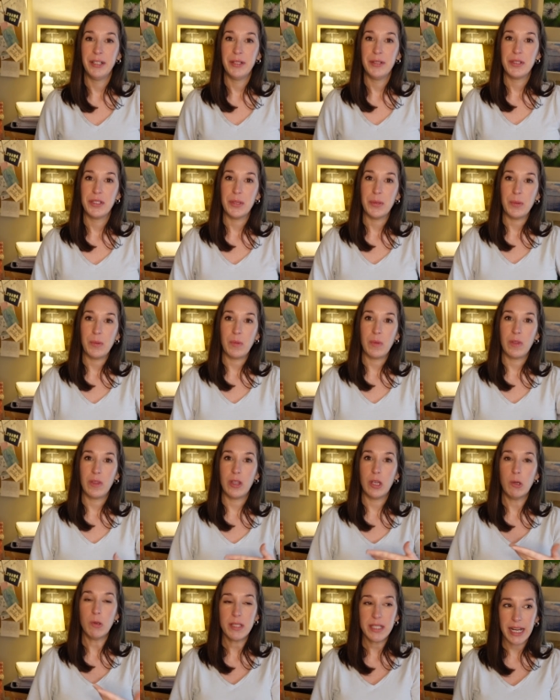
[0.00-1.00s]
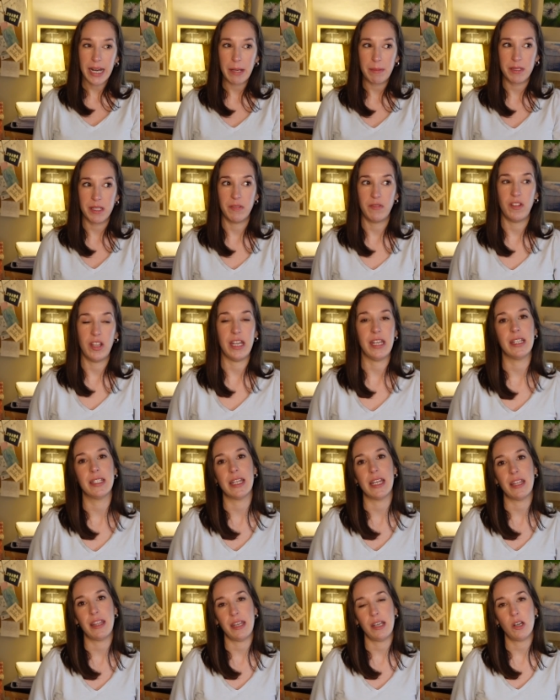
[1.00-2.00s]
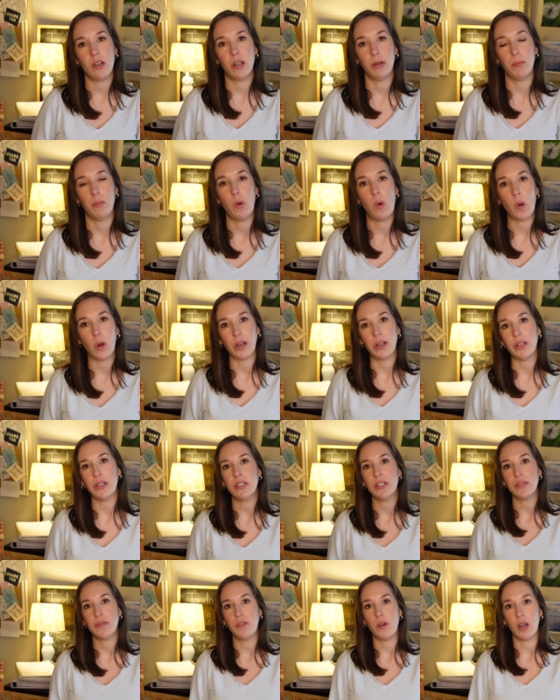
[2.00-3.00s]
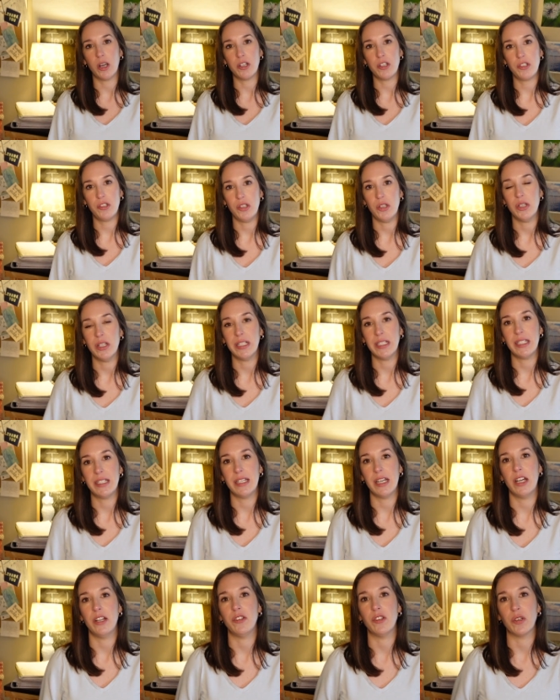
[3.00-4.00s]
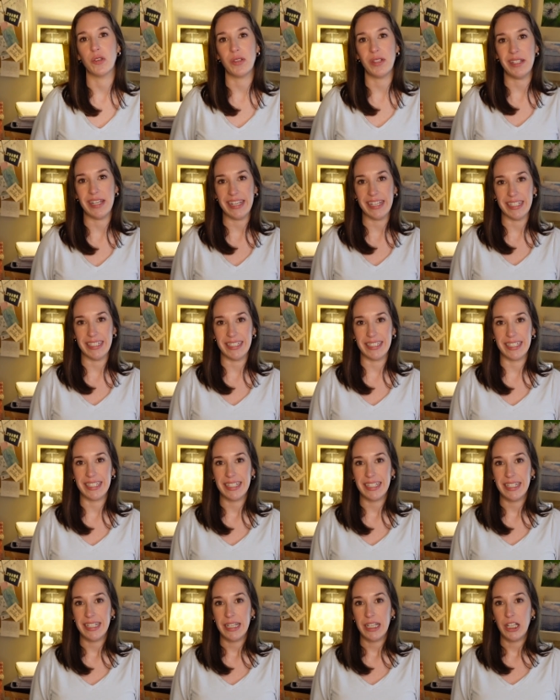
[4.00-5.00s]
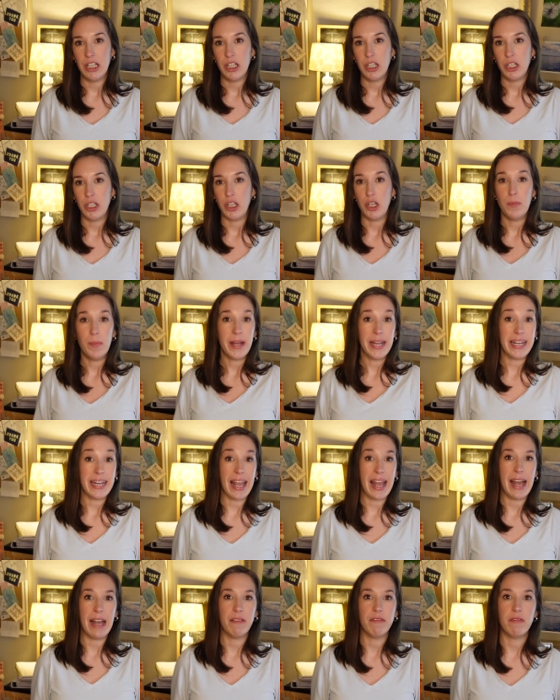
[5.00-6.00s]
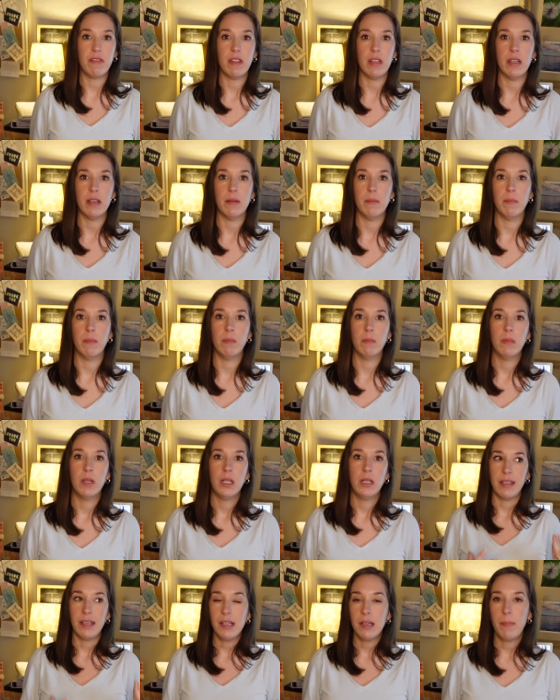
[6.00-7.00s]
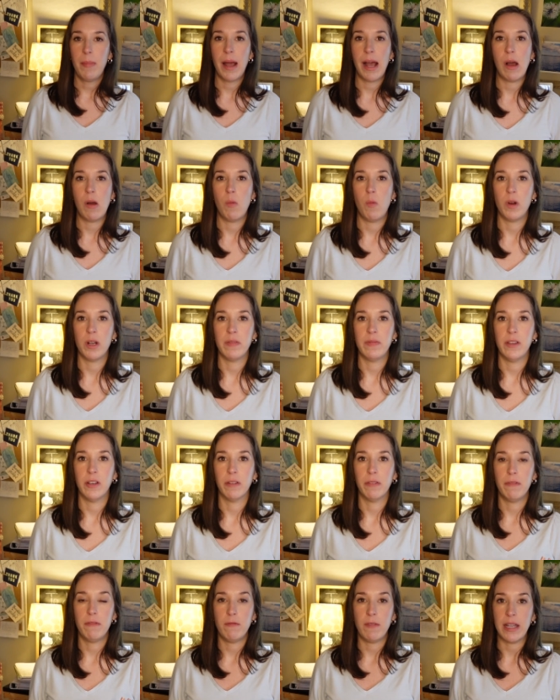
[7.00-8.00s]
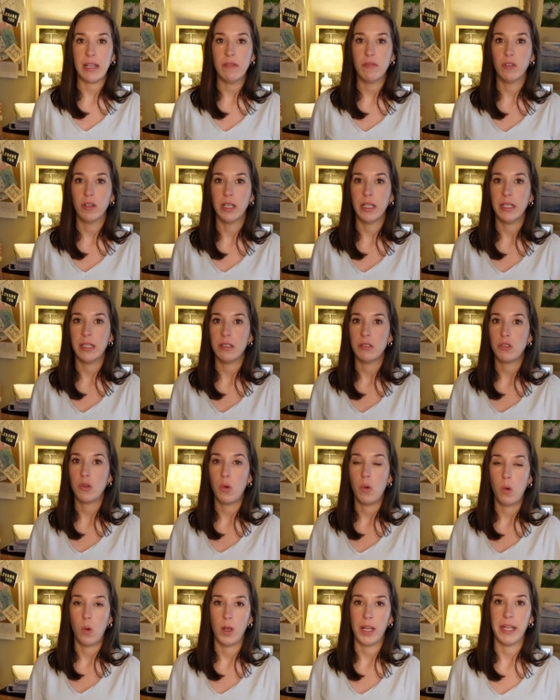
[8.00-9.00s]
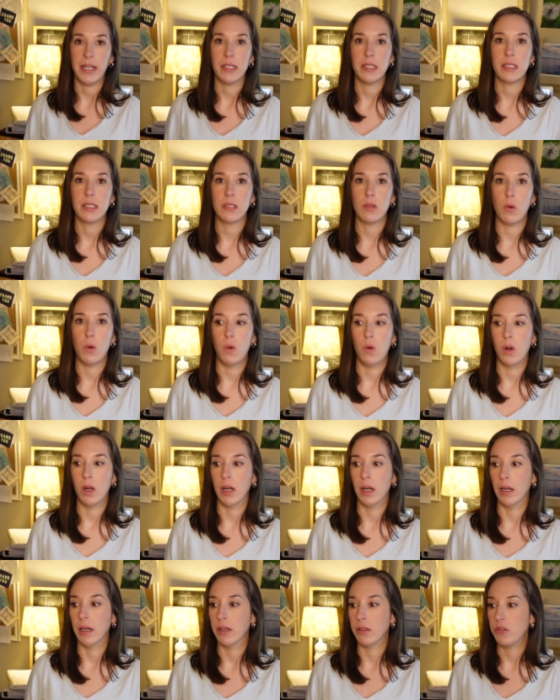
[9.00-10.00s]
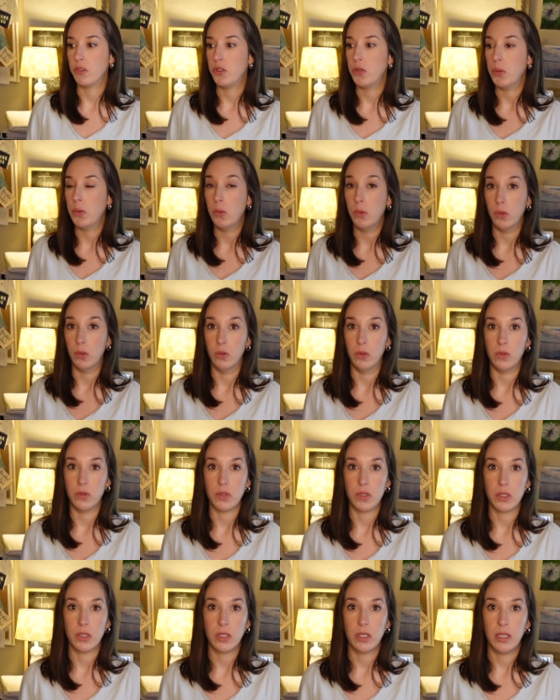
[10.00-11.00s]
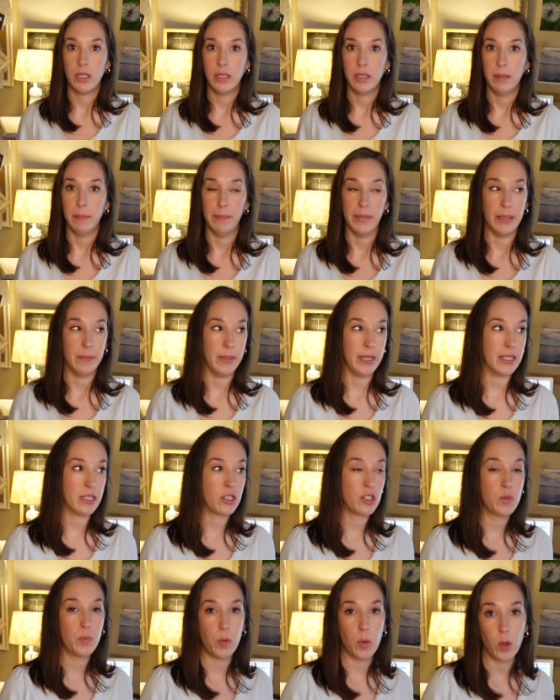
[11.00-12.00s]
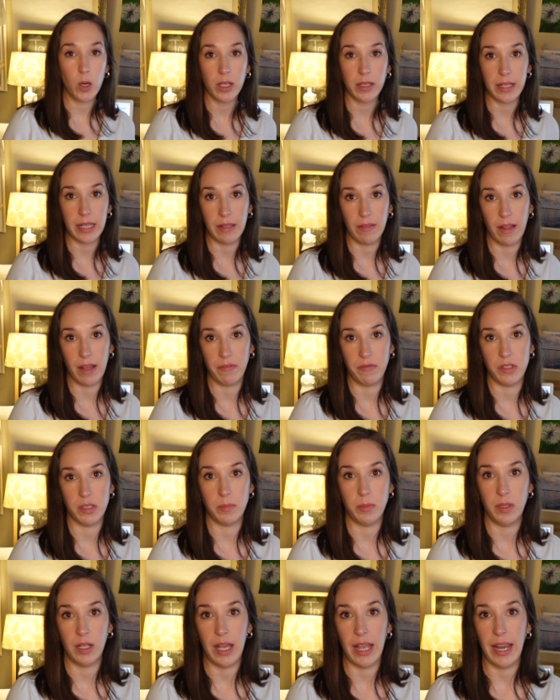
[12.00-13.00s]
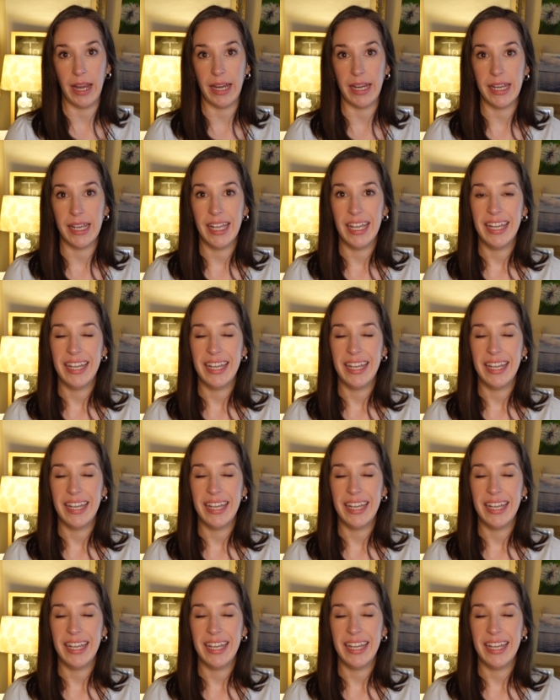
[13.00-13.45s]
So those types of things I think are important for our students to understand. You might have them think about one of their favorite toys or tools, maybe a sport they love to play,